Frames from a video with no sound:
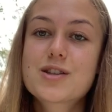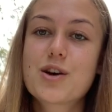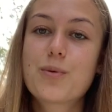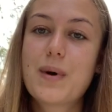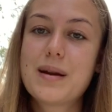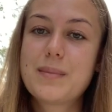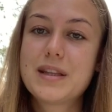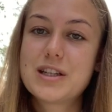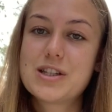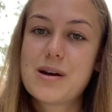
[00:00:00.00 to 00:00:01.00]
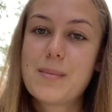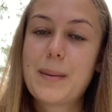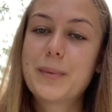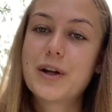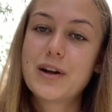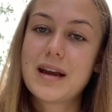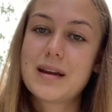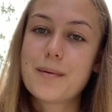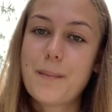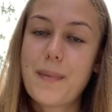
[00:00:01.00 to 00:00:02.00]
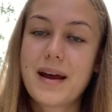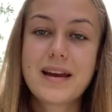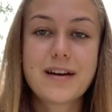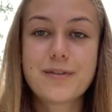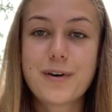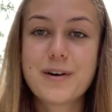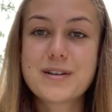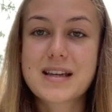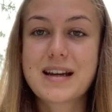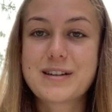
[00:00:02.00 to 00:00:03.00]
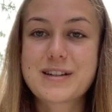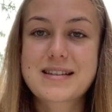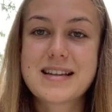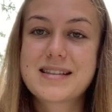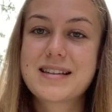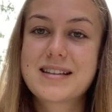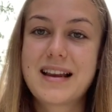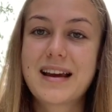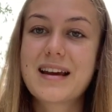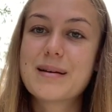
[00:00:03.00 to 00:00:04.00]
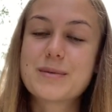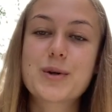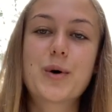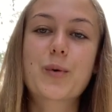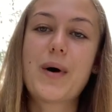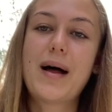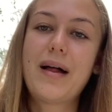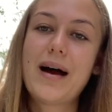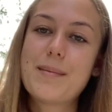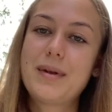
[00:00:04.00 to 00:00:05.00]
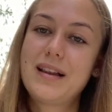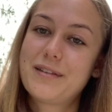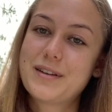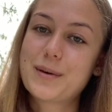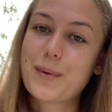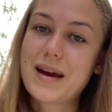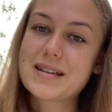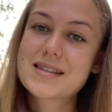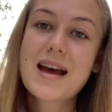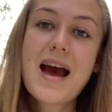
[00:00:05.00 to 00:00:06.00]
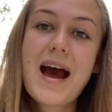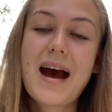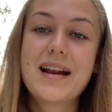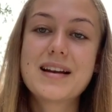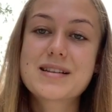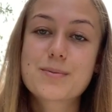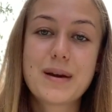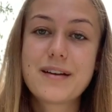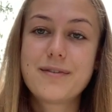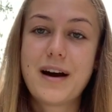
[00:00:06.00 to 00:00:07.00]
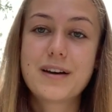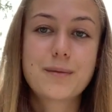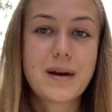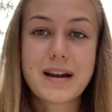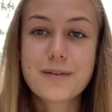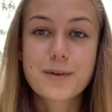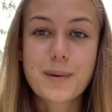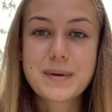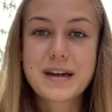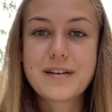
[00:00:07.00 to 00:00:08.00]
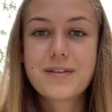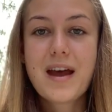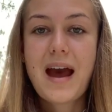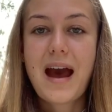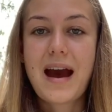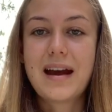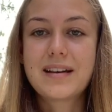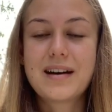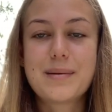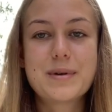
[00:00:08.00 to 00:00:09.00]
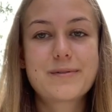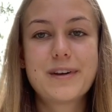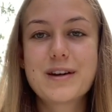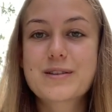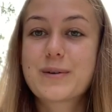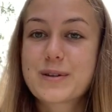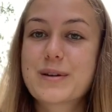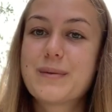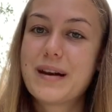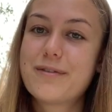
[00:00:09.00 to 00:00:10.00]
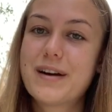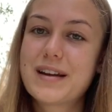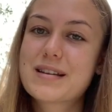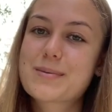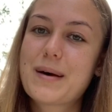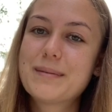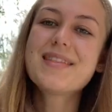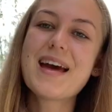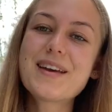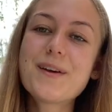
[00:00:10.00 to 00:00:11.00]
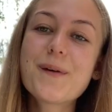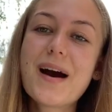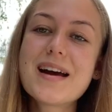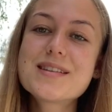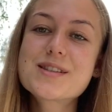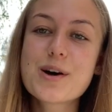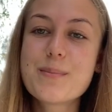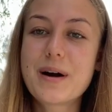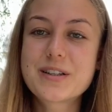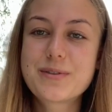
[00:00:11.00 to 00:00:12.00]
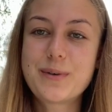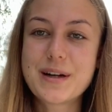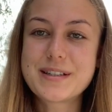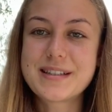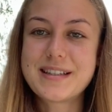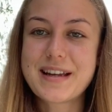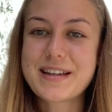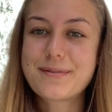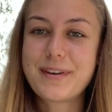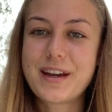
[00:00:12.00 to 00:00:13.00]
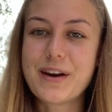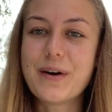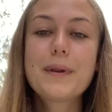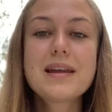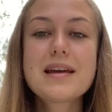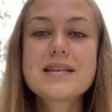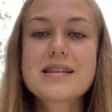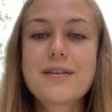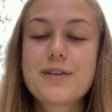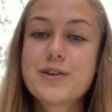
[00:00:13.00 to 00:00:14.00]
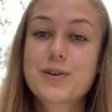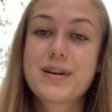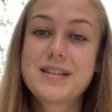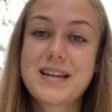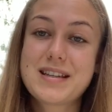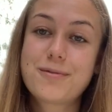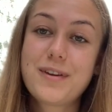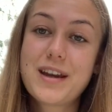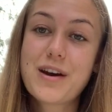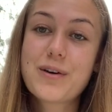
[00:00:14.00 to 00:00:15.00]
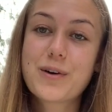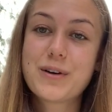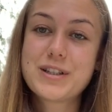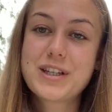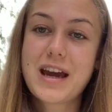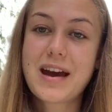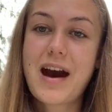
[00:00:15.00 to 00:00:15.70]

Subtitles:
so when I'm in the gym I'll put in my earphones and I'll just listen to like him talk while I'm lifting weights, and it's really fun and really informative, and his videos are also really funny as well. Thank you guys so much for watching today's video. Please, if you enjoyed today's video, go and check